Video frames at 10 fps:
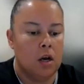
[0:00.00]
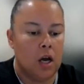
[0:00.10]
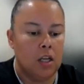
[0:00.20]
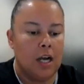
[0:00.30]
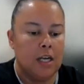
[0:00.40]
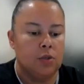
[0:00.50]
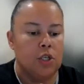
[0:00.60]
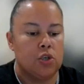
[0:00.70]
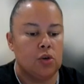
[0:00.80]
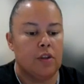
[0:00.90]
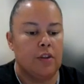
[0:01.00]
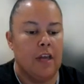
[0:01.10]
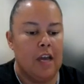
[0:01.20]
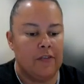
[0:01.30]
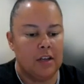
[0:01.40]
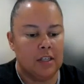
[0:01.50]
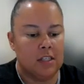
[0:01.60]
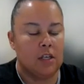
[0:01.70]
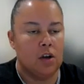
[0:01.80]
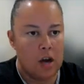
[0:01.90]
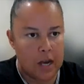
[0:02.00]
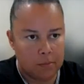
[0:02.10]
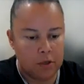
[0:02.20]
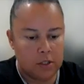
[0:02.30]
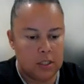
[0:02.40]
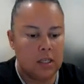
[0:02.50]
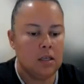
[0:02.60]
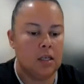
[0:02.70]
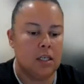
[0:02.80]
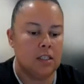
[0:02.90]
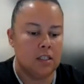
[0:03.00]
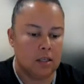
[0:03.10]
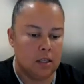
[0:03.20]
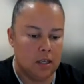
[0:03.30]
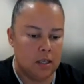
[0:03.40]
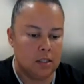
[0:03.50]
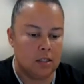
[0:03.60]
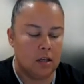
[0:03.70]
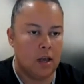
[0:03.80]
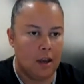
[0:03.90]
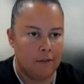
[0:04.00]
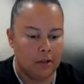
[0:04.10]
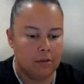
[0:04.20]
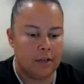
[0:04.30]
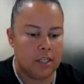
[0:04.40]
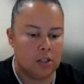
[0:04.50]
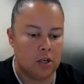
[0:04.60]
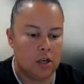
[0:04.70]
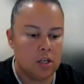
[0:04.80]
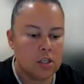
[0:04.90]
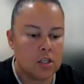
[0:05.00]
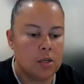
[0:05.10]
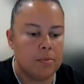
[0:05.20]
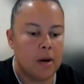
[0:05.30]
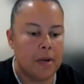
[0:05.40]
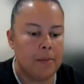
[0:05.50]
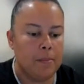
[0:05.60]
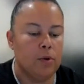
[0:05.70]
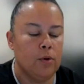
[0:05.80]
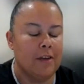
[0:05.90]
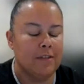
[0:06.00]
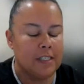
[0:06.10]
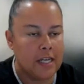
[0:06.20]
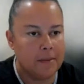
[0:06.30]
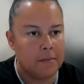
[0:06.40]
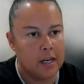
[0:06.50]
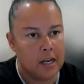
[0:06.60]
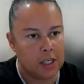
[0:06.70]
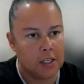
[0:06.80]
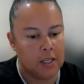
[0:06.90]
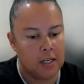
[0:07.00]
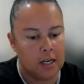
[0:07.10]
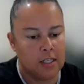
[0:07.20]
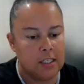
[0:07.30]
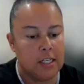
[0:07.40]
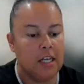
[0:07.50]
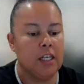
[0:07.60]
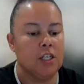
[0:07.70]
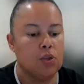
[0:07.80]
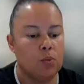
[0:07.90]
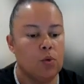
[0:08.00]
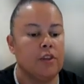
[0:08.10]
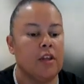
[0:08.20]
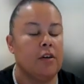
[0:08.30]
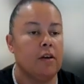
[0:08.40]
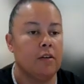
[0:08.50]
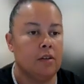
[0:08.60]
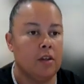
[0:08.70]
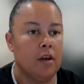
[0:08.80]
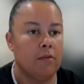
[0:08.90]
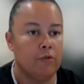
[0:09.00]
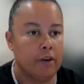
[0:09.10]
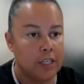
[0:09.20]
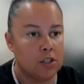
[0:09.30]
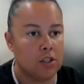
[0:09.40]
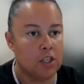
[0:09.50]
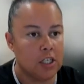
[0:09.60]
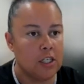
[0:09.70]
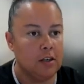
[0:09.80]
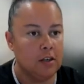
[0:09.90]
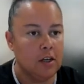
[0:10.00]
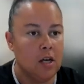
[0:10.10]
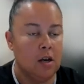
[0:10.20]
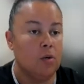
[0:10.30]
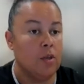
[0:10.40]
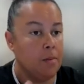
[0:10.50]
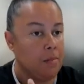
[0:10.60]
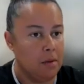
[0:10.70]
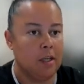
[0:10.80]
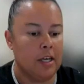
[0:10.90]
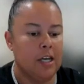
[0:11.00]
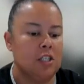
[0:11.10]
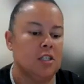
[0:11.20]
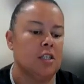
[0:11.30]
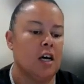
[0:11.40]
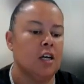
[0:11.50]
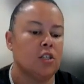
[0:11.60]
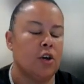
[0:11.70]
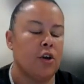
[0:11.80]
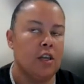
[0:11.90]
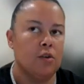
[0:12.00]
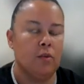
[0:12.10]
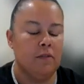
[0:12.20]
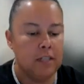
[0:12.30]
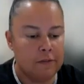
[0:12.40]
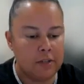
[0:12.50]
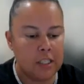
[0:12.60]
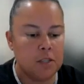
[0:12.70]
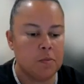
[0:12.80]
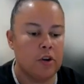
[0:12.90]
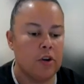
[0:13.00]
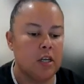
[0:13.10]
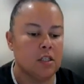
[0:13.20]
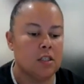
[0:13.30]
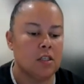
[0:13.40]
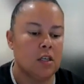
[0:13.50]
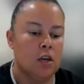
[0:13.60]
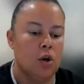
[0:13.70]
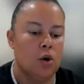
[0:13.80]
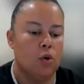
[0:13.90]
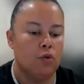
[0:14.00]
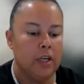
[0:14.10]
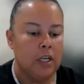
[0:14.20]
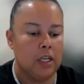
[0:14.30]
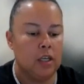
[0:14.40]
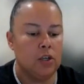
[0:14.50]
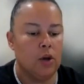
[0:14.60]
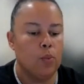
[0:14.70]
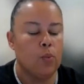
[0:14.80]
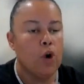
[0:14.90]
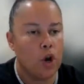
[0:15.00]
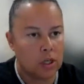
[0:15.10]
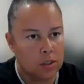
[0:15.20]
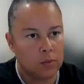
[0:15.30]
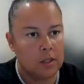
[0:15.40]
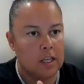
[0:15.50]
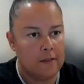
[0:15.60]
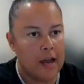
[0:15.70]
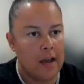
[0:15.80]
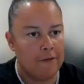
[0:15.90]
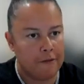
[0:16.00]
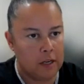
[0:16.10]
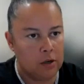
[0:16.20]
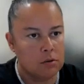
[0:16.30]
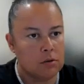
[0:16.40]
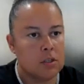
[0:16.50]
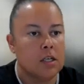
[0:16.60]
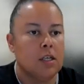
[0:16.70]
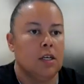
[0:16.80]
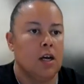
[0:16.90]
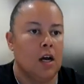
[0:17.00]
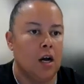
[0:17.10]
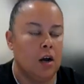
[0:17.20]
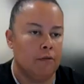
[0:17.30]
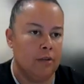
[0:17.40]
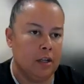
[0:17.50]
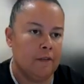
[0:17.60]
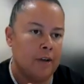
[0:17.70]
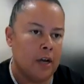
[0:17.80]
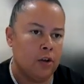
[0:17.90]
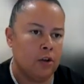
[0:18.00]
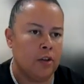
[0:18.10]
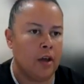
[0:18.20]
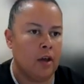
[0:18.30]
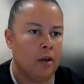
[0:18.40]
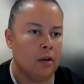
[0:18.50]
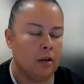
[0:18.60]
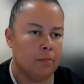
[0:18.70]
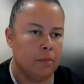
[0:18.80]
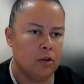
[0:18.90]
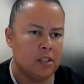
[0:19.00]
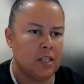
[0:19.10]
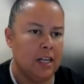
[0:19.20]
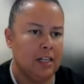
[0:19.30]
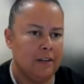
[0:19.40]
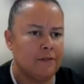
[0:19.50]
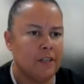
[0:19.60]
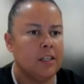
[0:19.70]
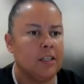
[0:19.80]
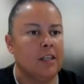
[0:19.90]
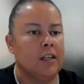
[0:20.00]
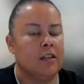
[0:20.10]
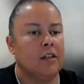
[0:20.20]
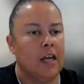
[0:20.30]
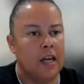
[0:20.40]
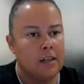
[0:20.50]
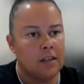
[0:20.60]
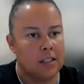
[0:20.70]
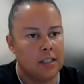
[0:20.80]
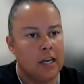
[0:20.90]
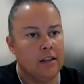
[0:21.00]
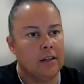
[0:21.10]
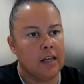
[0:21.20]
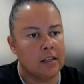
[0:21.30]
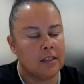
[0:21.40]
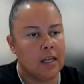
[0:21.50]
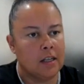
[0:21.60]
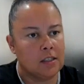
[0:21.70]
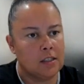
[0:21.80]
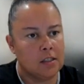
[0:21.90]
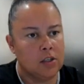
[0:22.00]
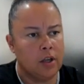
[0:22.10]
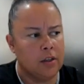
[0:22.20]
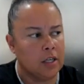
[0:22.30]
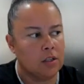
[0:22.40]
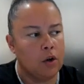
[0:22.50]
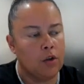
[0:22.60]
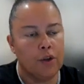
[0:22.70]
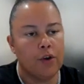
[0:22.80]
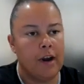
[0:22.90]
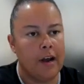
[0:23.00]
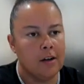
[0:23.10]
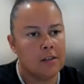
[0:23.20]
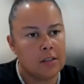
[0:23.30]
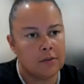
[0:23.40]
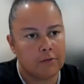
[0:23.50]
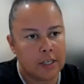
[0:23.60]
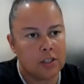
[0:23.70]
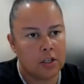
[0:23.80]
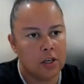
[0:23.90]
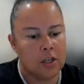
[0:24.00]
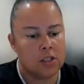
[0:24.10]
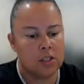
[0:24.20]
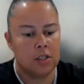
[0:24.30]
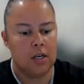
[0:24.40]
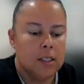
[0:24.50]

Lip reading: I like to ensure that the evidence that I am using is heavily researched by people who have a deep connection and understanding to what they're researching or their publications are. So either with lived experience or really, worked within that field. I really value because they live it and they understand that's that on the ground research.